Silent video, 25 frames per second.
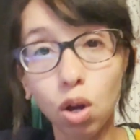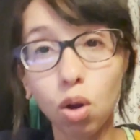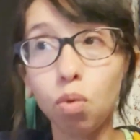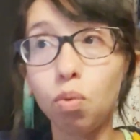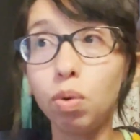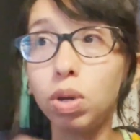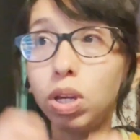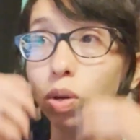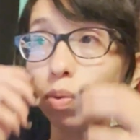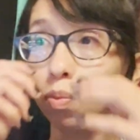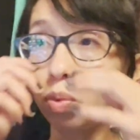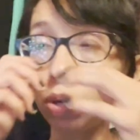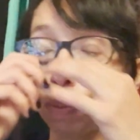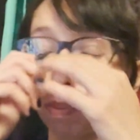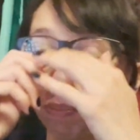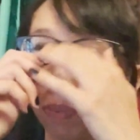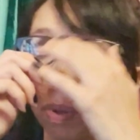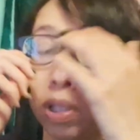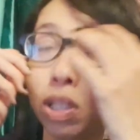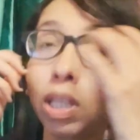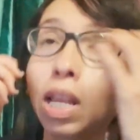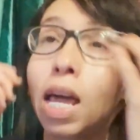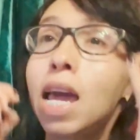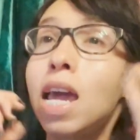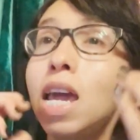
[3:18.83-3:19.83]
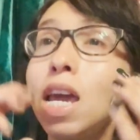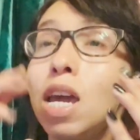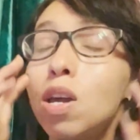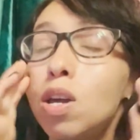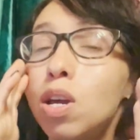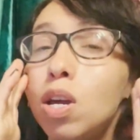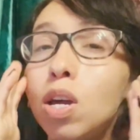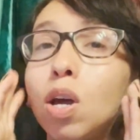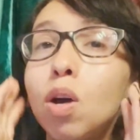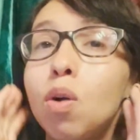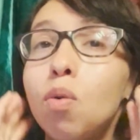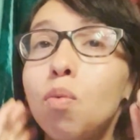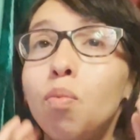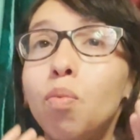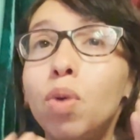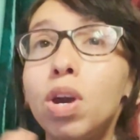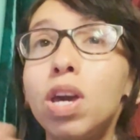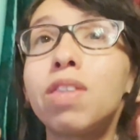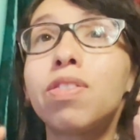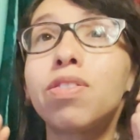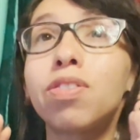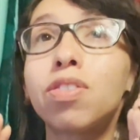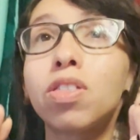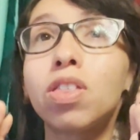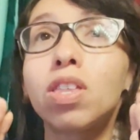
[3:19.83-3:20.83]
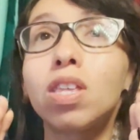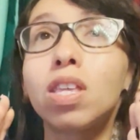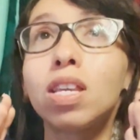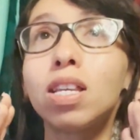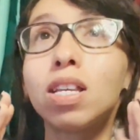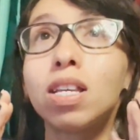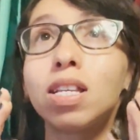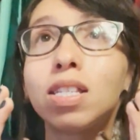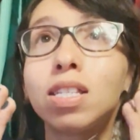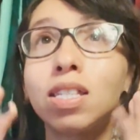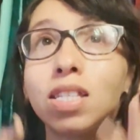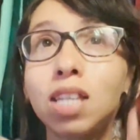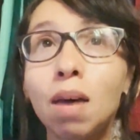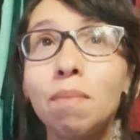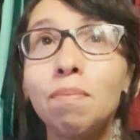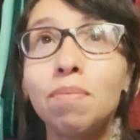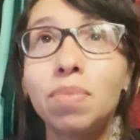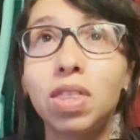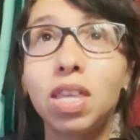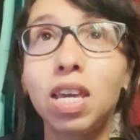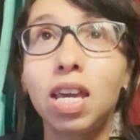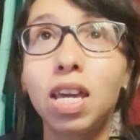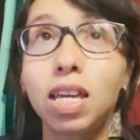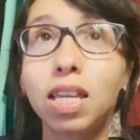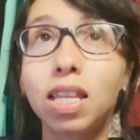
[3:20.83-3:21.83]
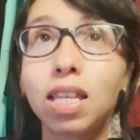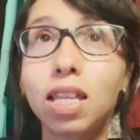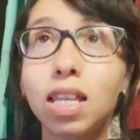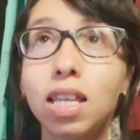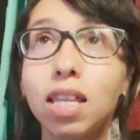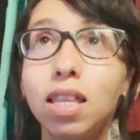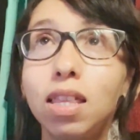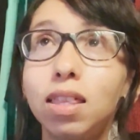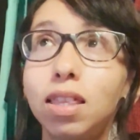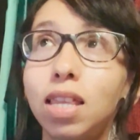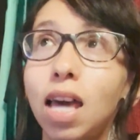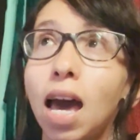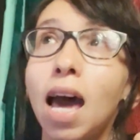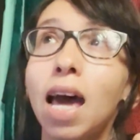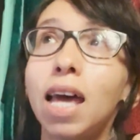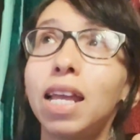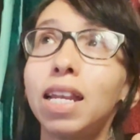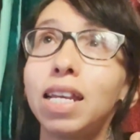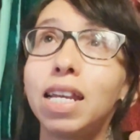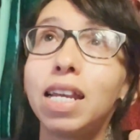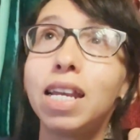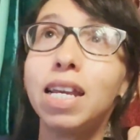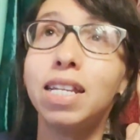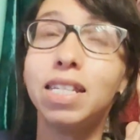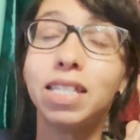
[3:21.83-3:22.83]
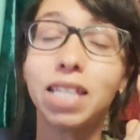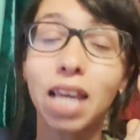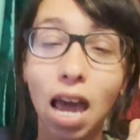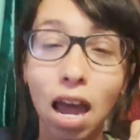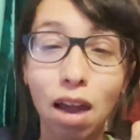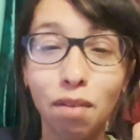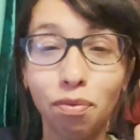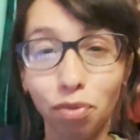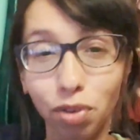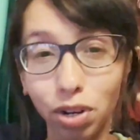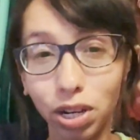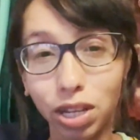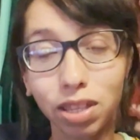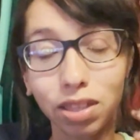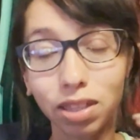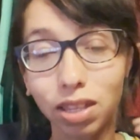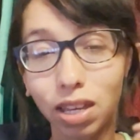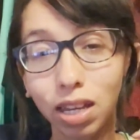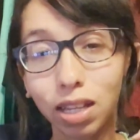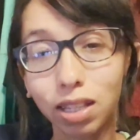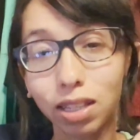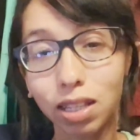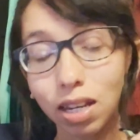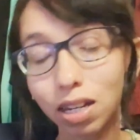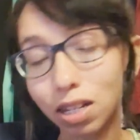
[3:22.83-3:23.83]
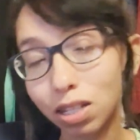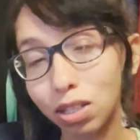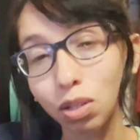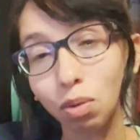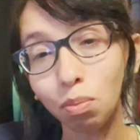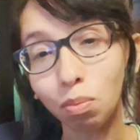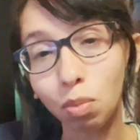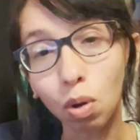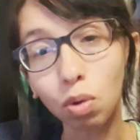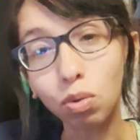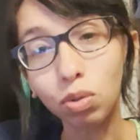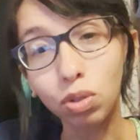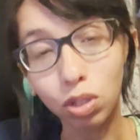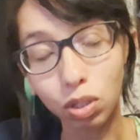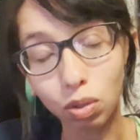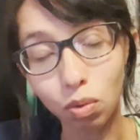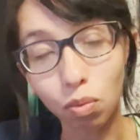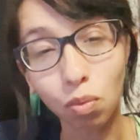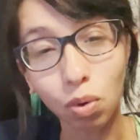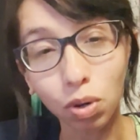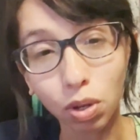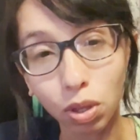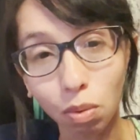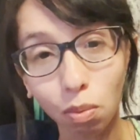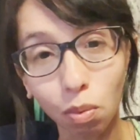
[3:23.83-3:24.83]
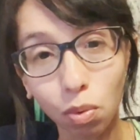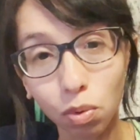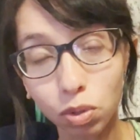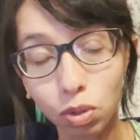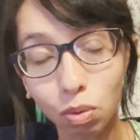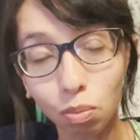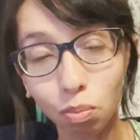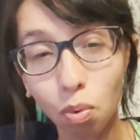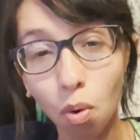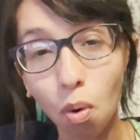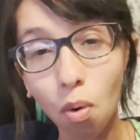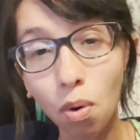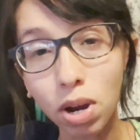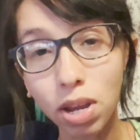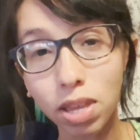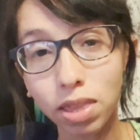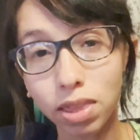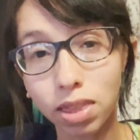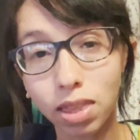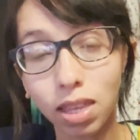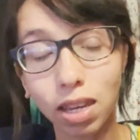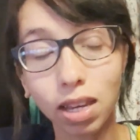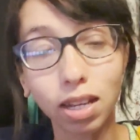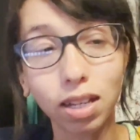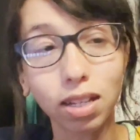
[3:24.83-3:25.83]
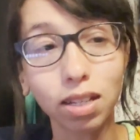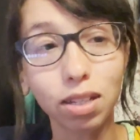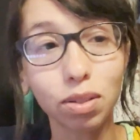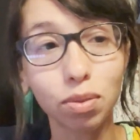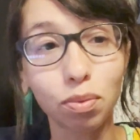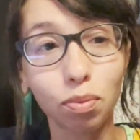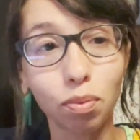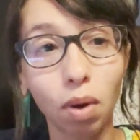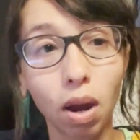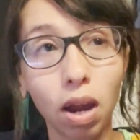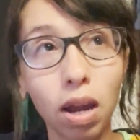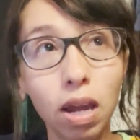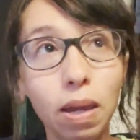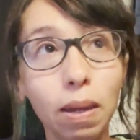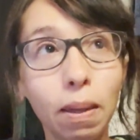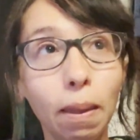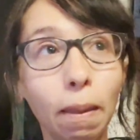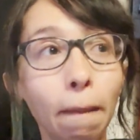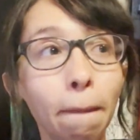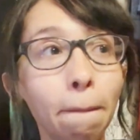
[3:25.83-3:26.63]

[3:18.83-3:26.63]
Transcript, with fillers: We, we play with something that is everything, that is the most, one of the most important things, right?